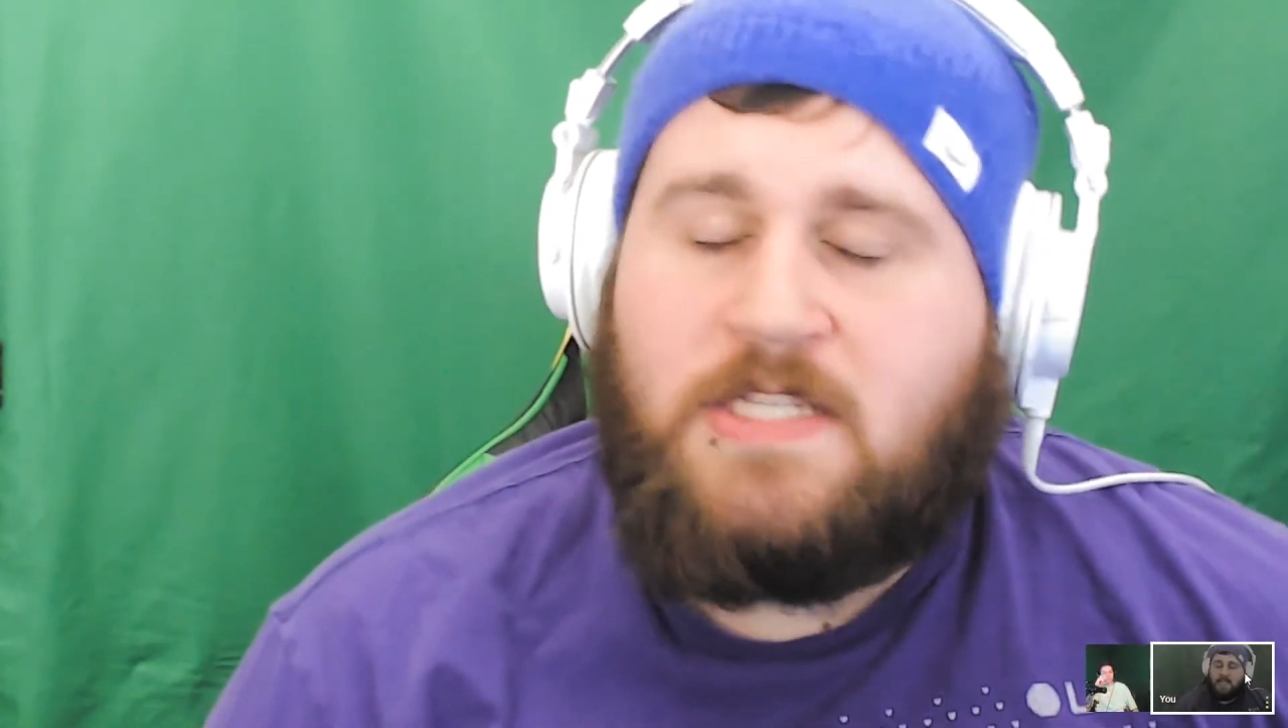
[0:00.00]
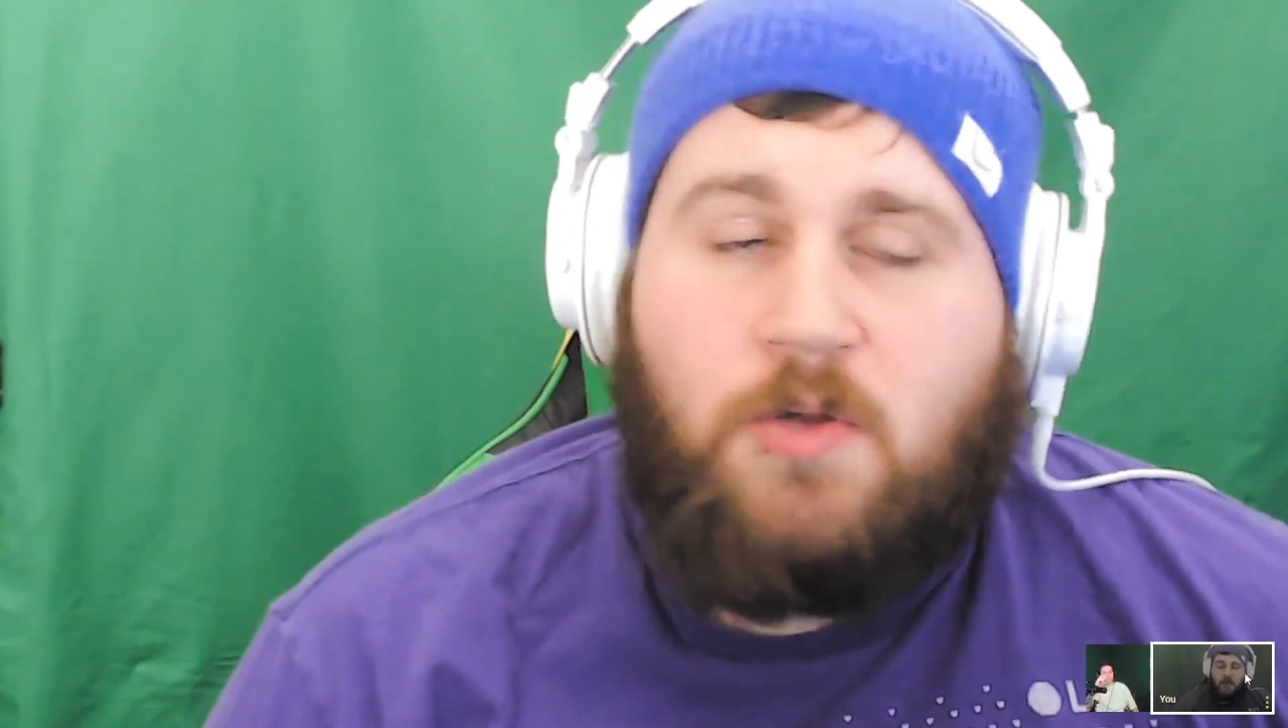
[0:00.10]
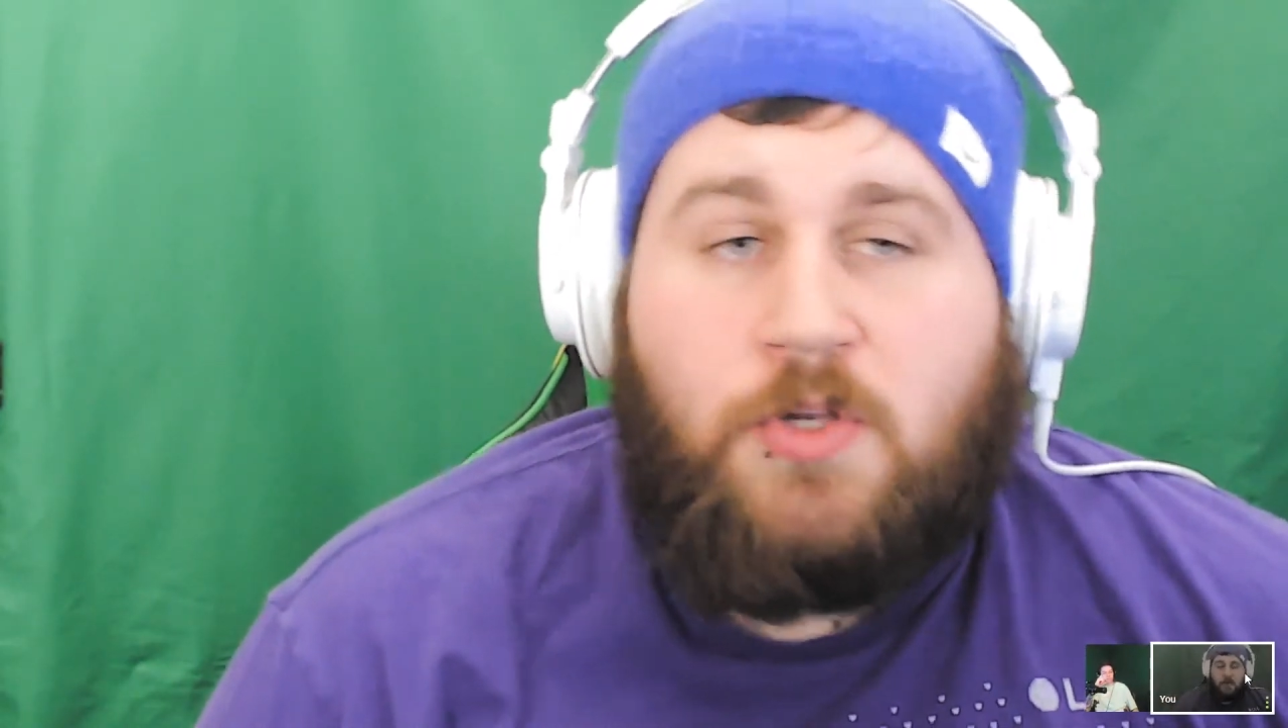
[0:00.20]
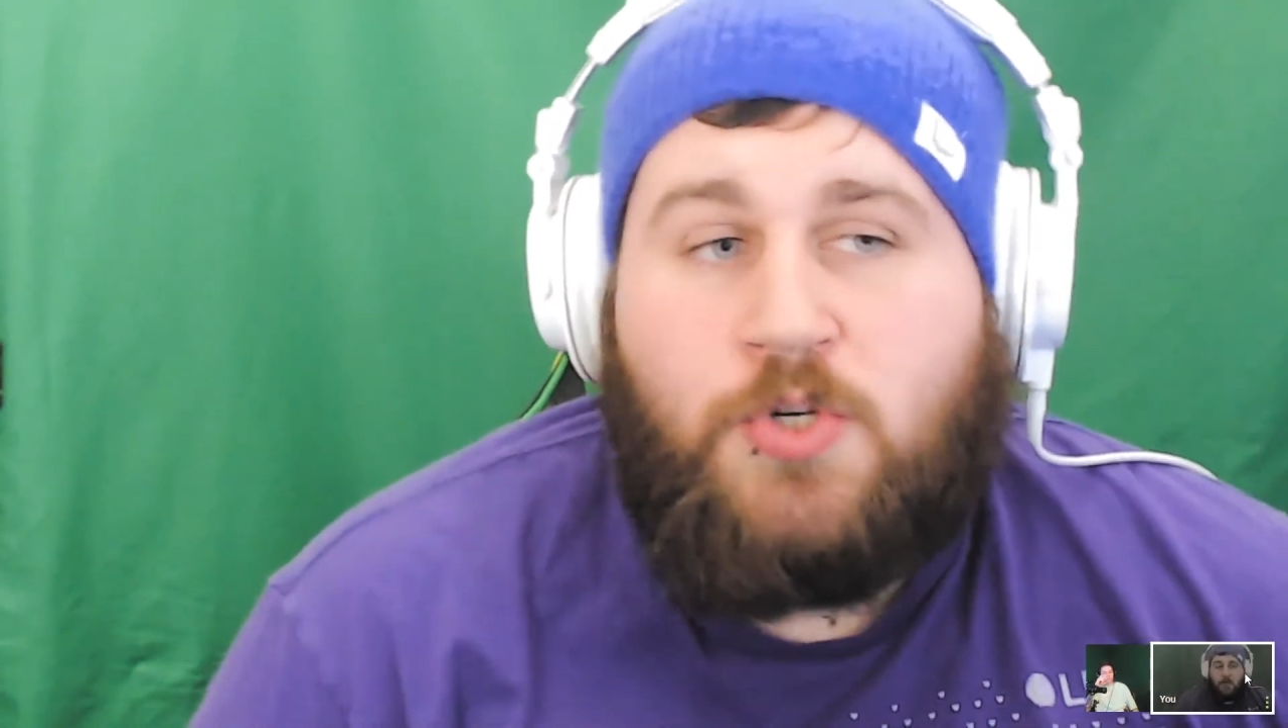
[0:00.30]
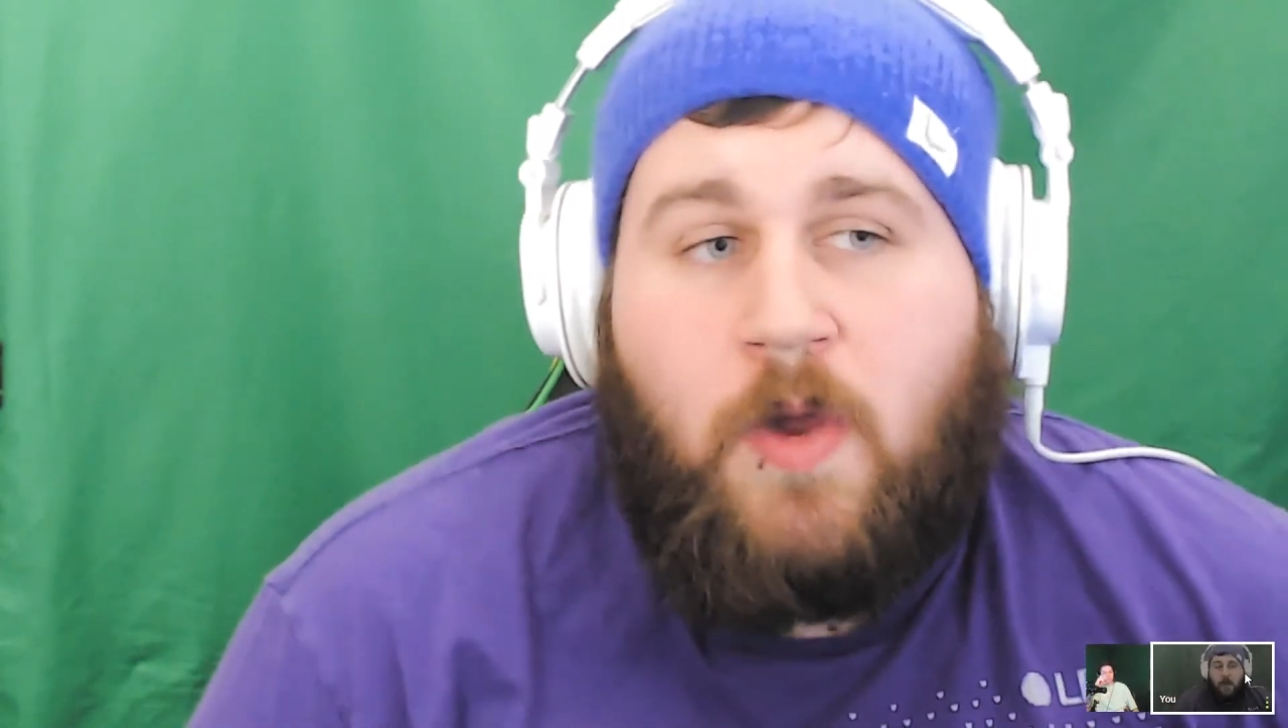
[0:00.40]

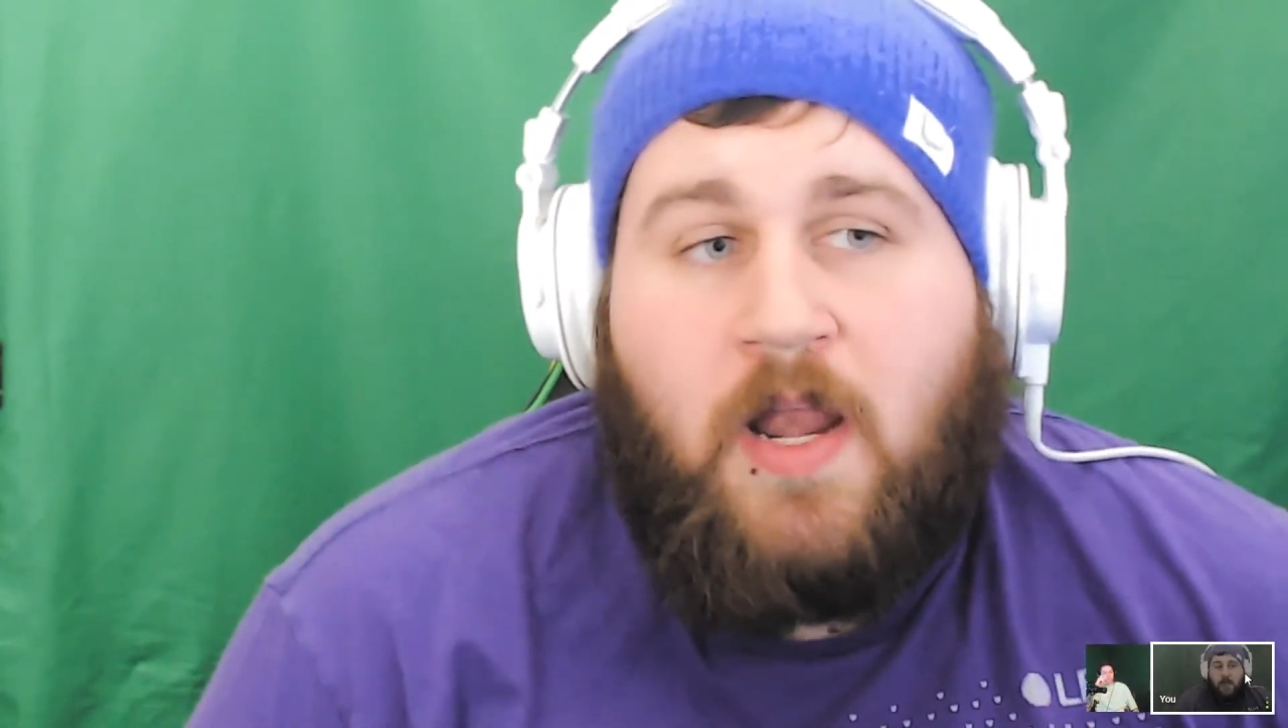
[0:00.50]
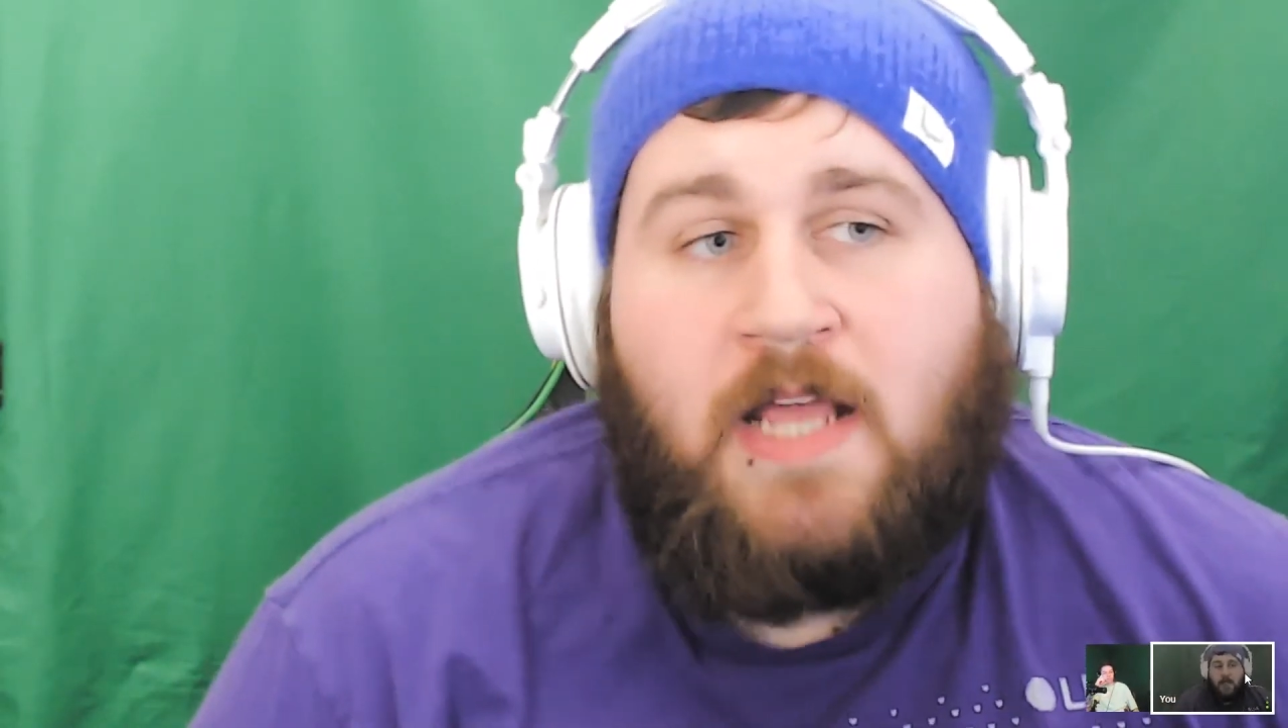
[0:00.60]
still enjoy it.